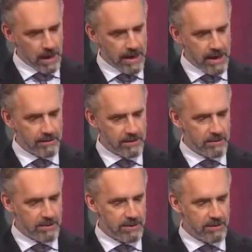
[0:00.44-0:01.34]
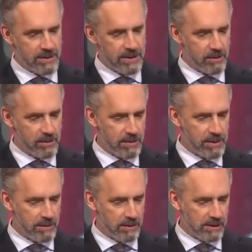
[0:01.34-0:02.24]
I have some sympathy with
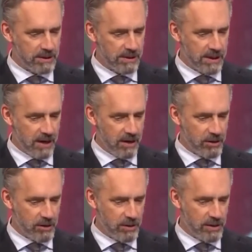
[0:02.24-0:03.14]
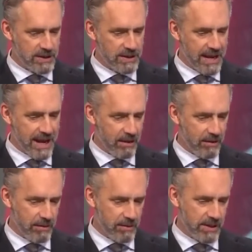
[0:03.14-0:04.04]
people's desire to
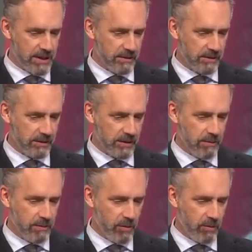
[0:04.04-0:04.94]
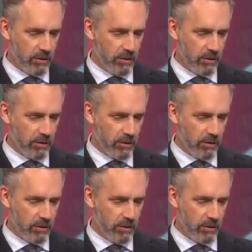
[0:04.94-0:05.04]
disentangle themselves from